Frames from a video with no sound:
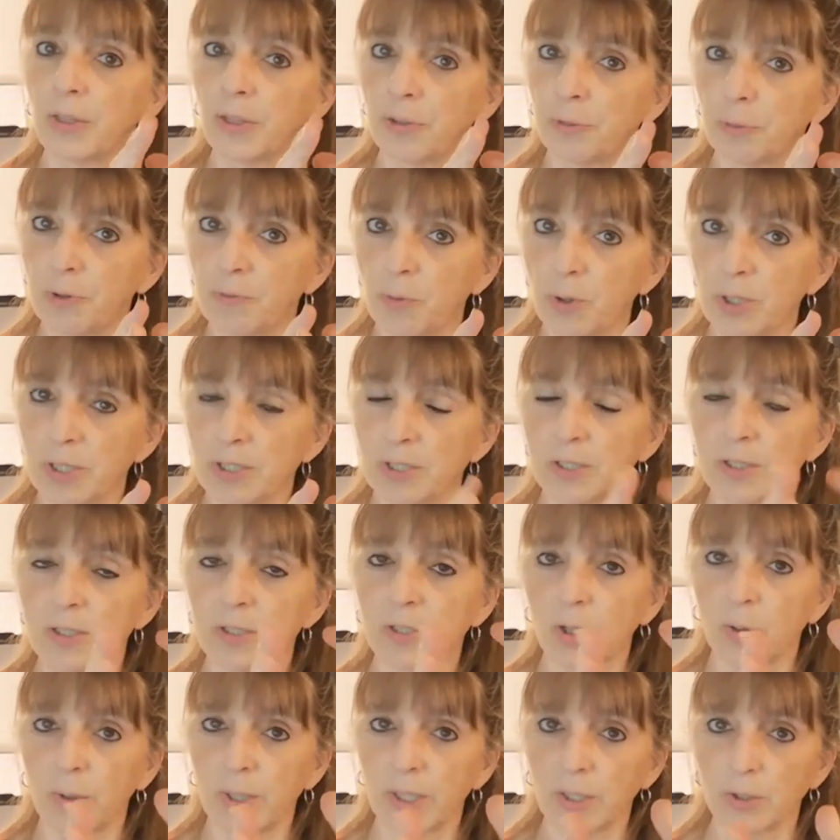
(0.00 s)
3 voices
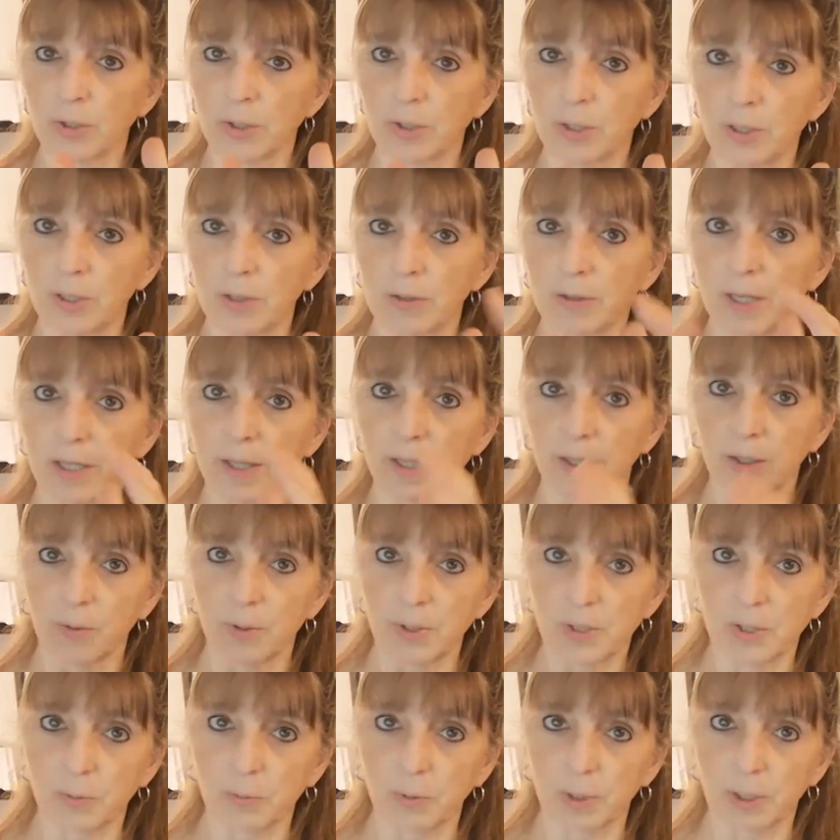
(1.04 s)
going to 2 and then
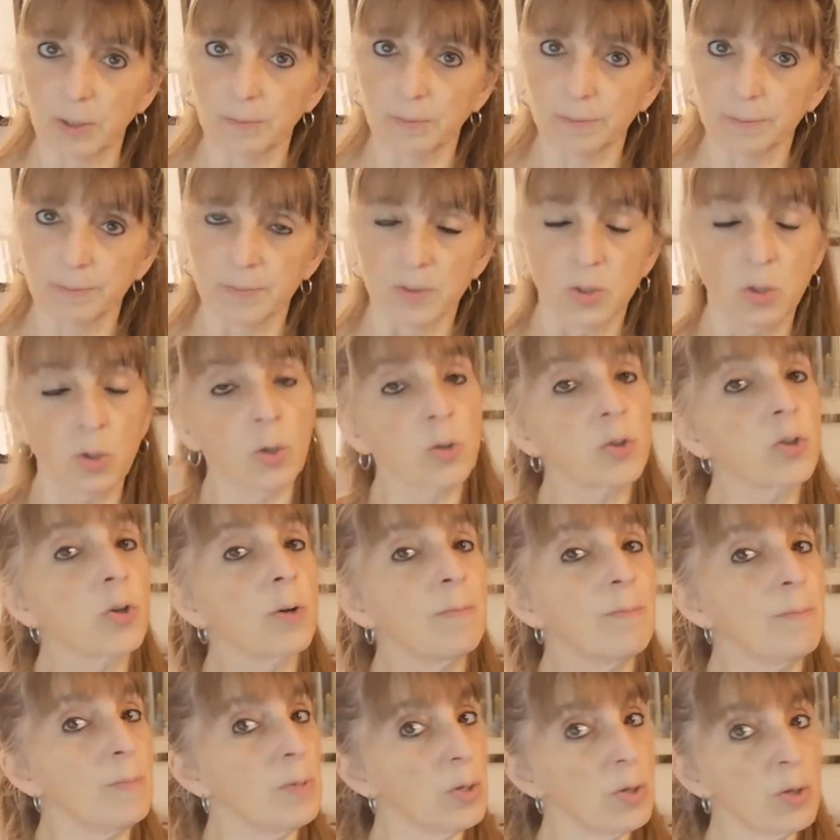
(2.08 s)
going to 1. So those are
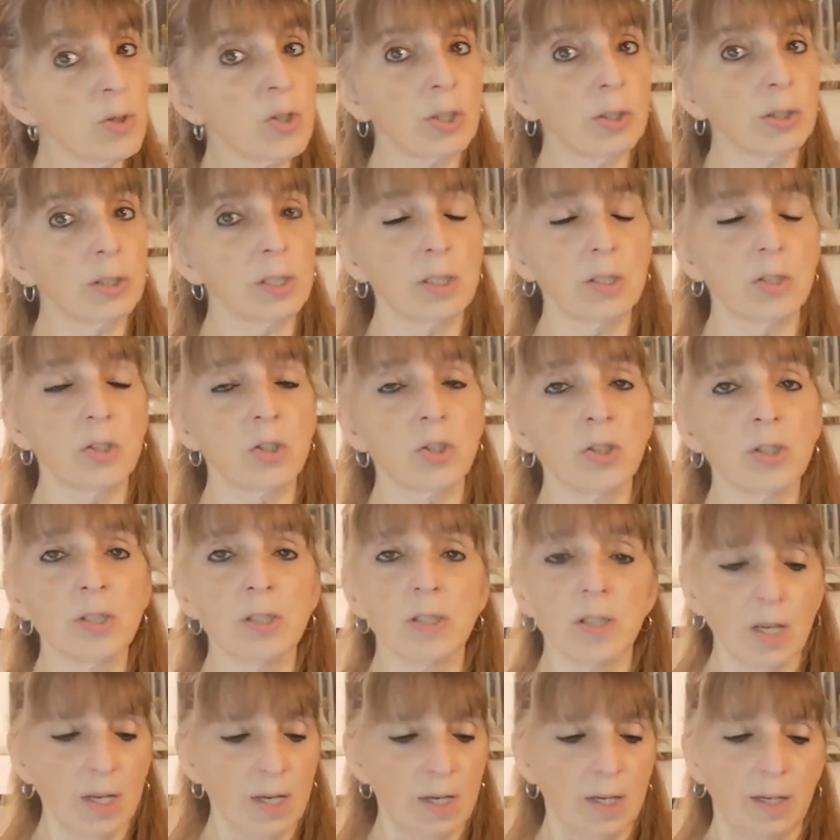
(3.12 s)
musical
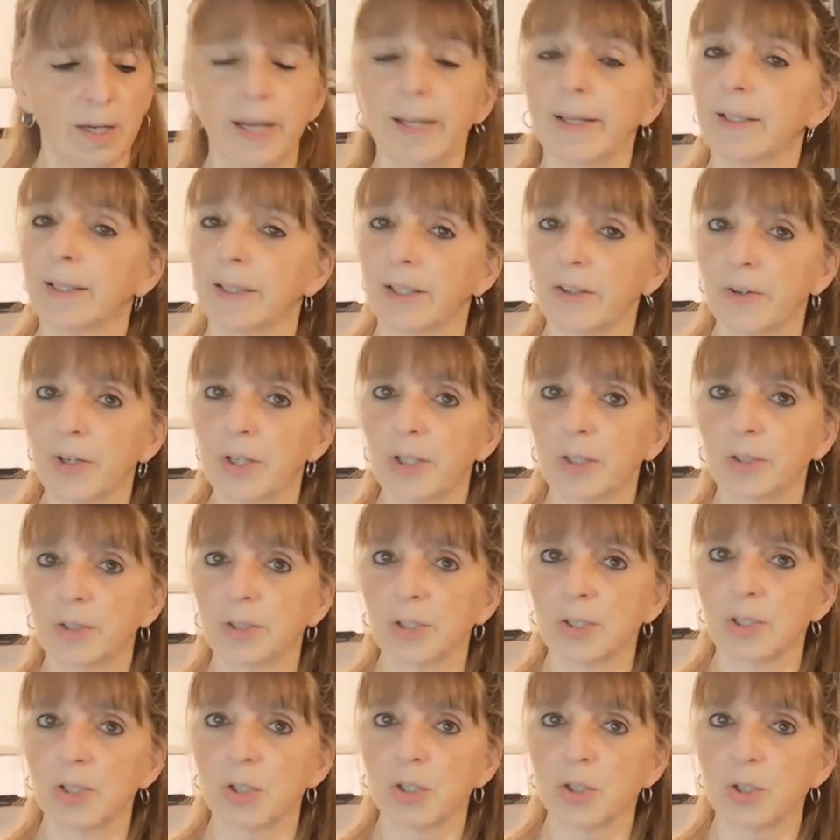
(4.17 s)
decisions and lyrical
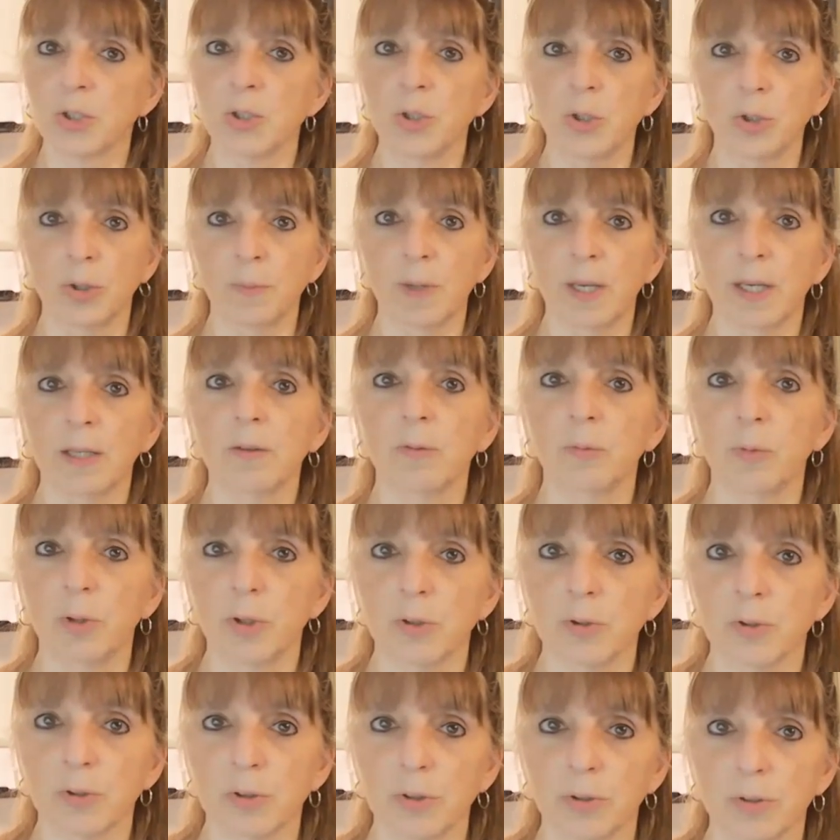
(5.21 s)
decisions you can make with
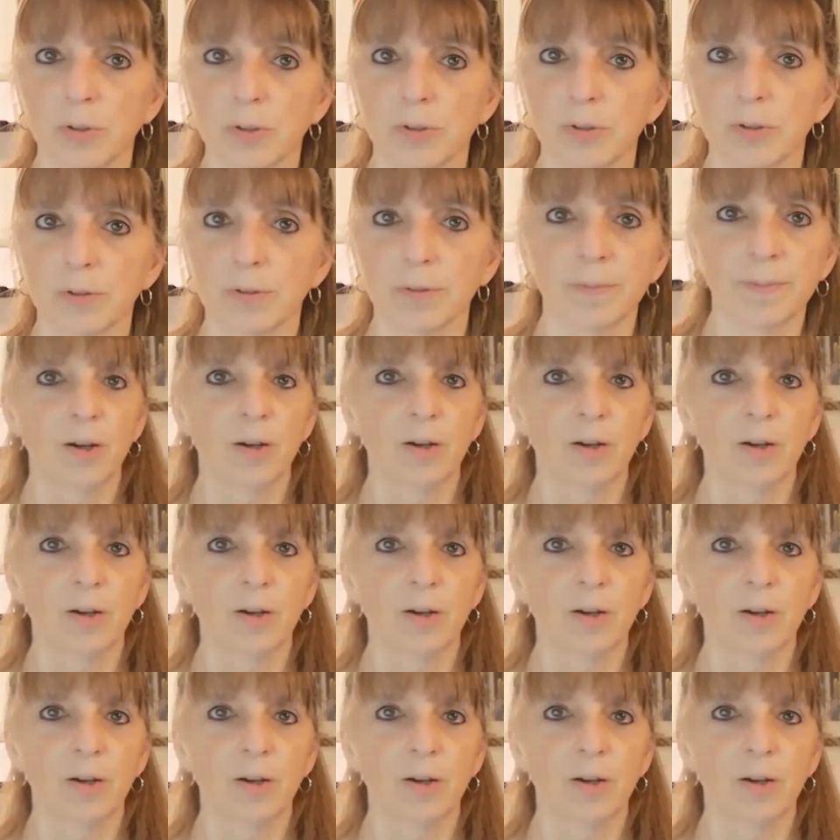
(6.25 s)
your students.